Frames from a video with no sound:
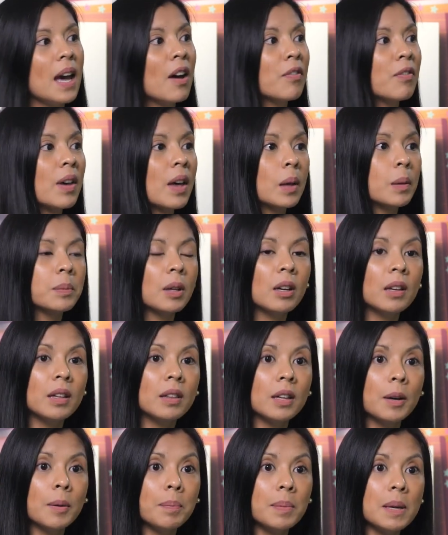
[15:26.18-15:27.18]
have helped
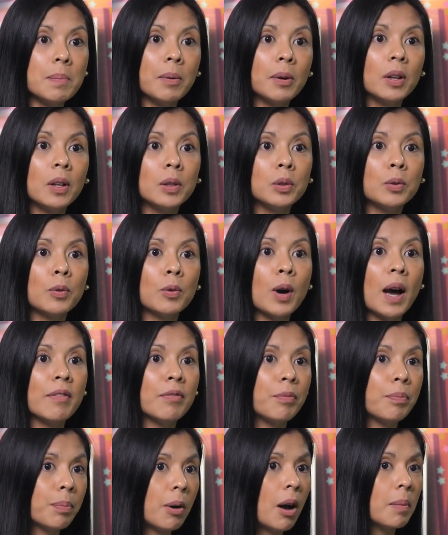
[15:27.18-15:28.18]
other people who
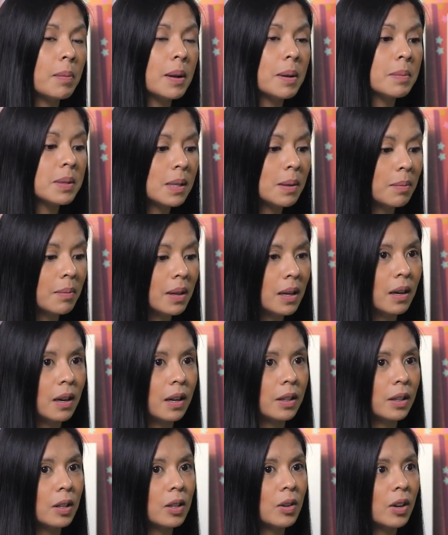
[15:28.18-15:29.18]
have problems similar
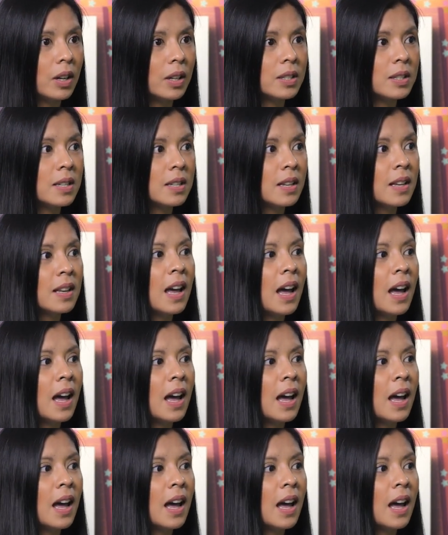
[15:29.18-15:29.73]
to yours,